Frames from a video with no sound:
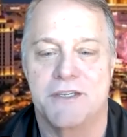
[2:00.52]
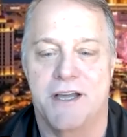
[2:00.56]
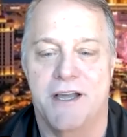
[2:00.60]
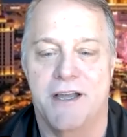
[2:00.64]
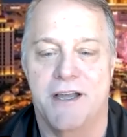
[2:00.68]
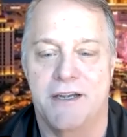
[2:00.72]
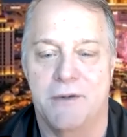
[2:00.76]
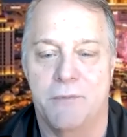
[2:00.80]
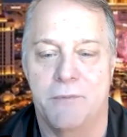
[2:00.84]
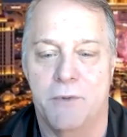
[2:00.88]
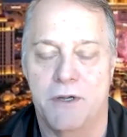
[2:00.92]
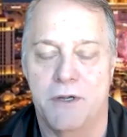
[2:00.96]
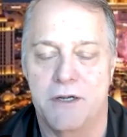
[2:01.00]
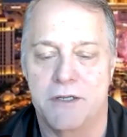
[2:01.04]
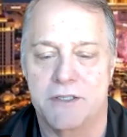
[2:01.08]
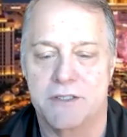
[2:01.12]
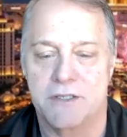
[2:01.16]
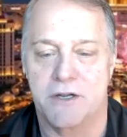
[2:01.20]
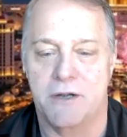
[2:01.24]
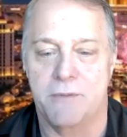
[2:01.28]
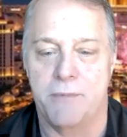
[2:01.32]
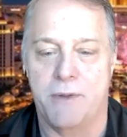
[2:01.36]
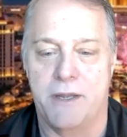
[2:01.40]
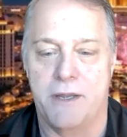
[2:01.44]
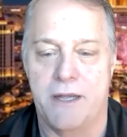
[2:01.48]
done, and we're going to
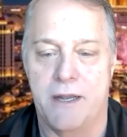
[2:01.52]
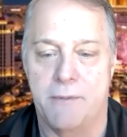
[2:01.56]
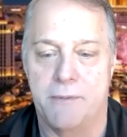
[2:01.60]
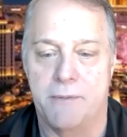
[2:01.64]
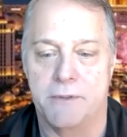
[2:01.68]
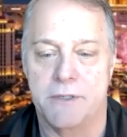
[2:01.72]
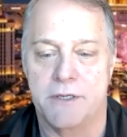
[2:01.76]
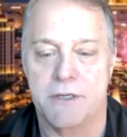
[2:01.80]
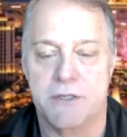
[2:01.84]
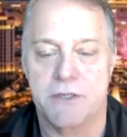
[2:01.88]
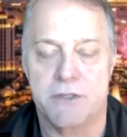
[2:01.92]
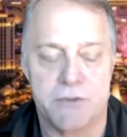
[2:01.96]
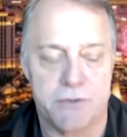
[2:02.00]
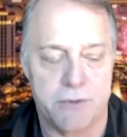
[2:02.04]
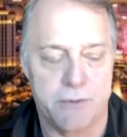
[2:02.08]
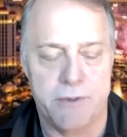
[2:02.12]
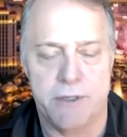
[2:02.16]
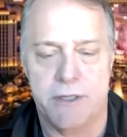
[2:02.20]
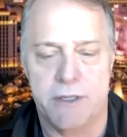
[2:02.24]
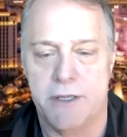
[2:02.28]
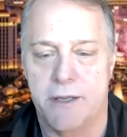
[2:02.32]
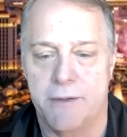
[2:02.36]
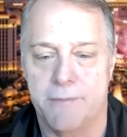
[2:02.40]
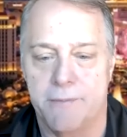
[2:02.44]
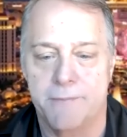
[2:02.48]
start being able to
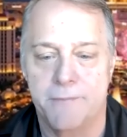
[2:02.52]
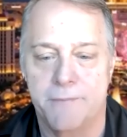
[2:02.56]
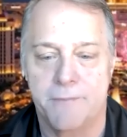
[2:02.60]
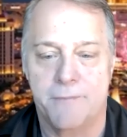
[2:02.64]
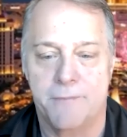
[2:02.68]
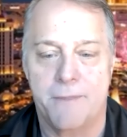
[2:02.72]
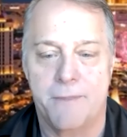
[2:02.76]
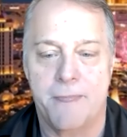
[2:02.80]
distribute them.